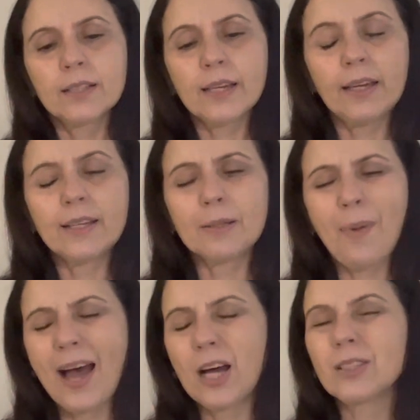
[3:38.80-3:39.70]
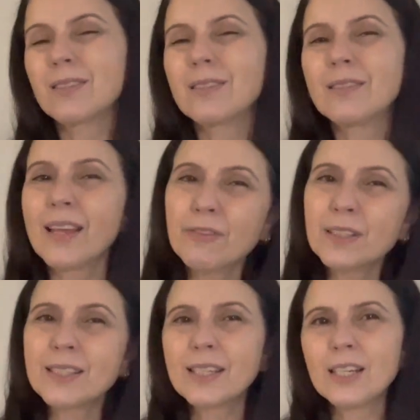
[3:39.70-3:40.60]
is about
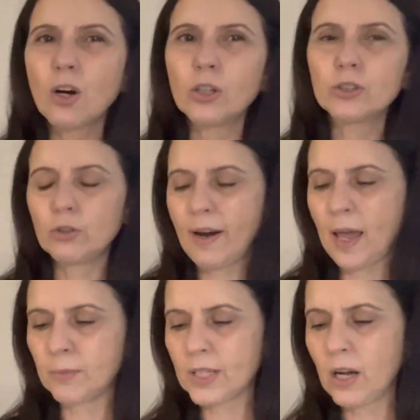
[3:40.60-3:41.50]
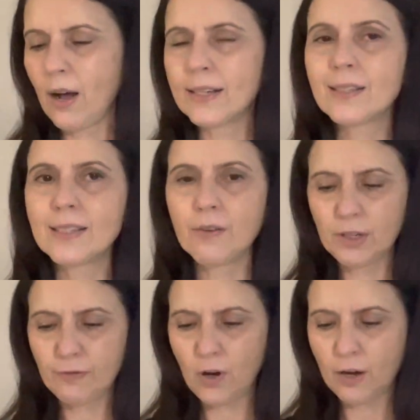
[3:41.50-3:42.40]
70 odd grams, so under
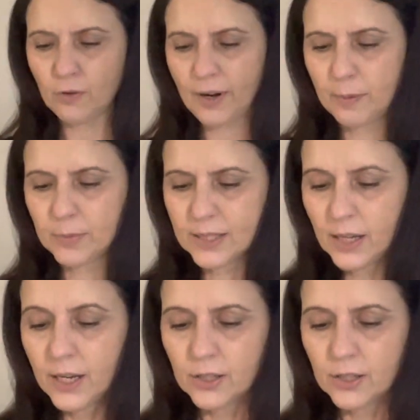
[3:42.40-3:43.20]
75 grams.